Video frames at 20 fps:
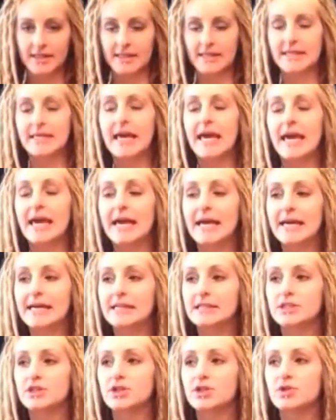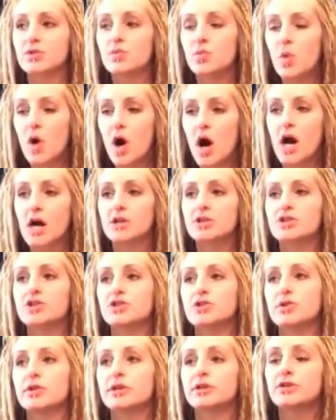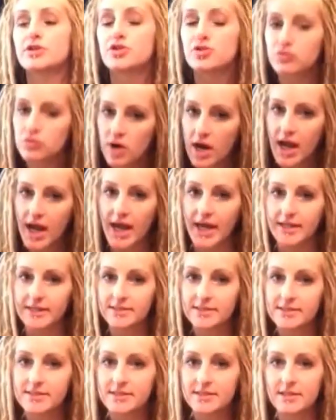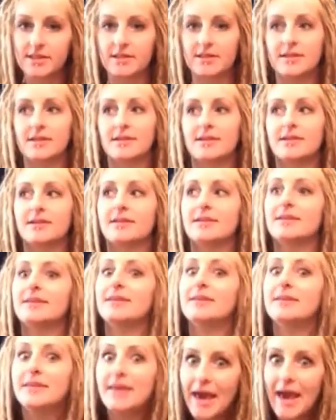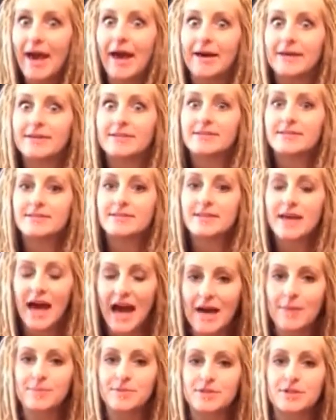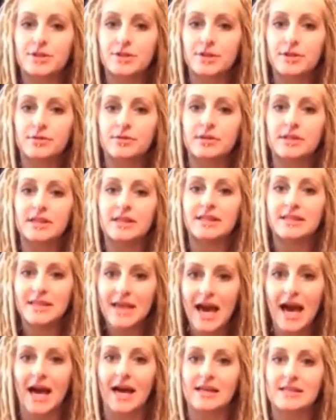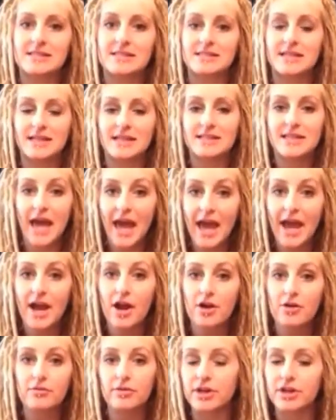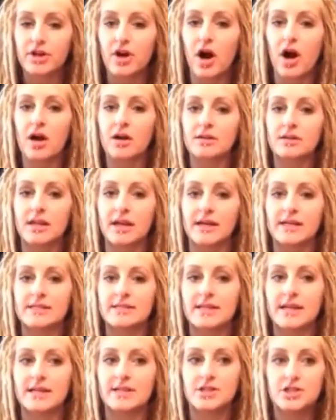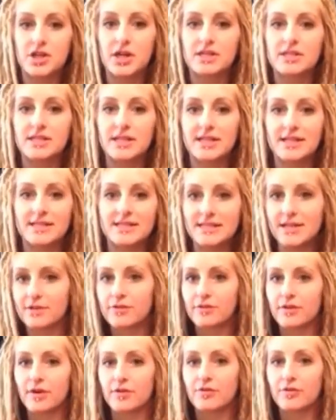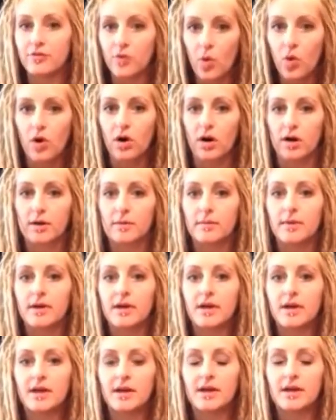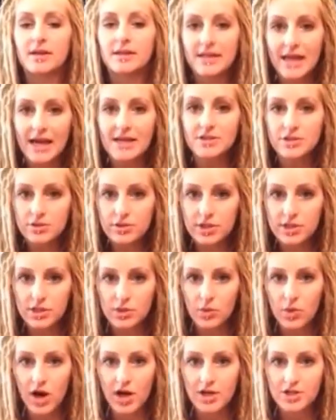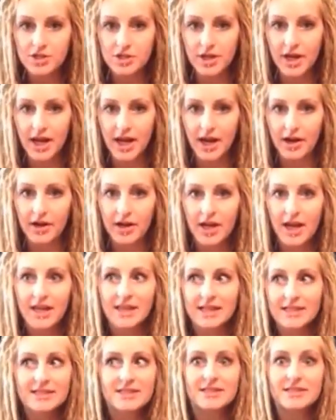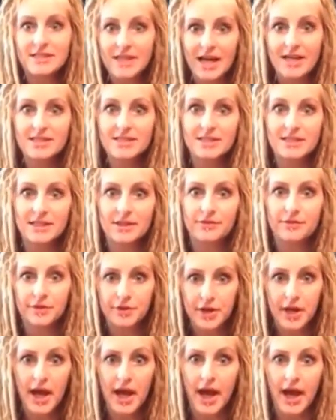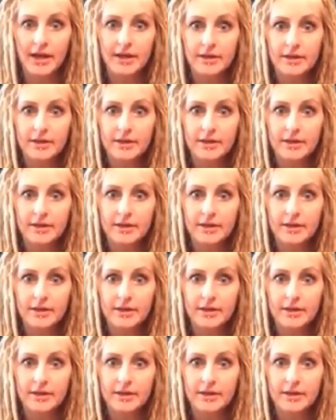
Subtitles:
Can you wash your dreads? Yes, absolutely yes. It is hair regardless. It's just in a different form. Yes, you need to wash your hair. That's disgusting if you're not.